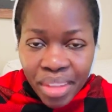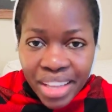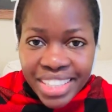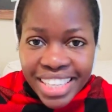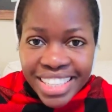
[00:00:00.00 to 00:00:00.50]

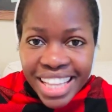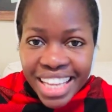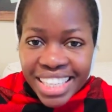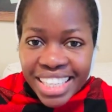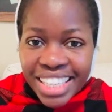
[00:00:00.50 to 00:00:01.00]

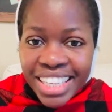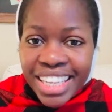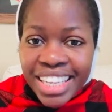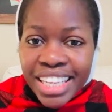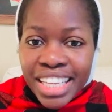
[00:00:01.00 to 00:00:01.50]
6:30
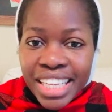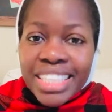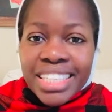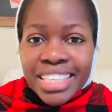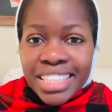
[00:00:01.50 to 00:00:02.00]

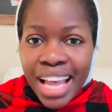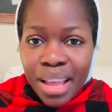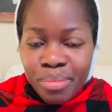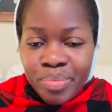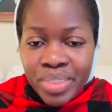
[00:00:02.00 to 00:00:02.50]
Eastern
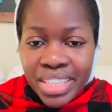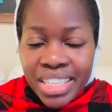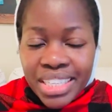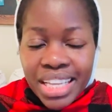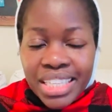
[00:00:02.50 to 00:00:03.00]
time.
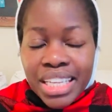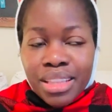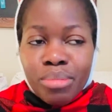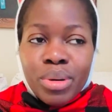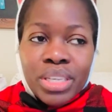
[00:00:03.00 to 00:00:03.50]
6:30
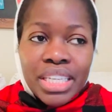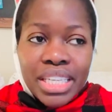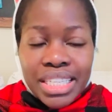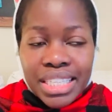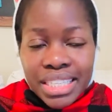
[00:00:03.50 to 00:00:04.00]
in the
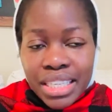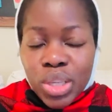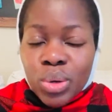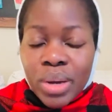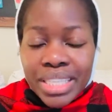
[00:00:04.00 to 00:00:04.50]
morning Eastern,
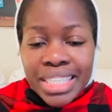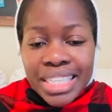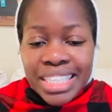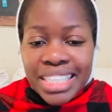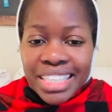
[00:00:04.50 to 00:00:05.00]
US
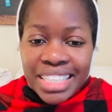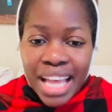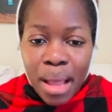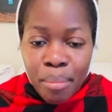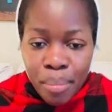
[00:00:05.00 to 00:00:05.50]
Eastern
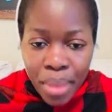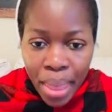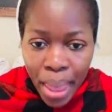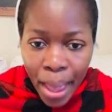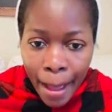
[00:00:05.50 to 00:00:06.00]
time.
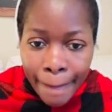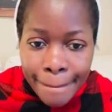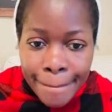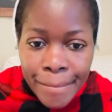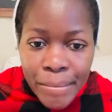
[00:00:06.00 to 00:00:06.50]
Yeah.
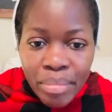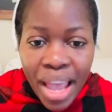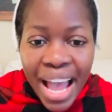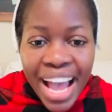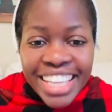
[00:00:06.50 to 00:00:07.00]

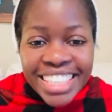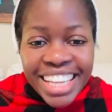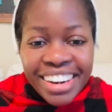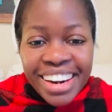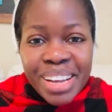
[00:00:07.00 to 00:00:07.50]
Hi,
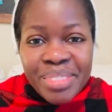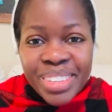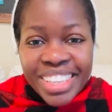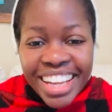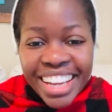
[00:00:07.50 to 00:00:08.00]
Zara
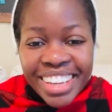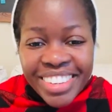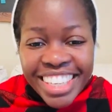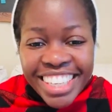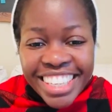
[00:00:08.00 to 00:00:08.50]
Abdullah. How
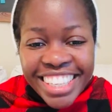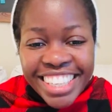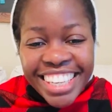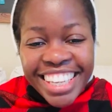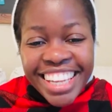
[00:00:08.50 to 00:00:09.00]
are
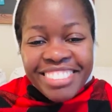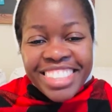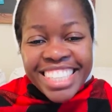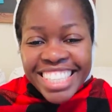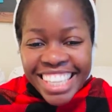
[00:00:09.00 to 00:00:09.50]
you?
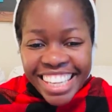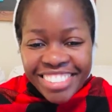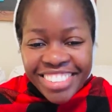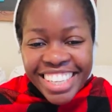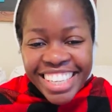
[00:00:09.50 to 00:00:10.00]
I'm just
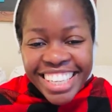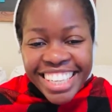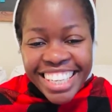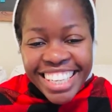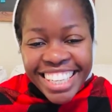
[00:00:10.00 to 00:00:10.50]

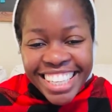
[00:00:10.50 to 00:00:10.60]
leaving.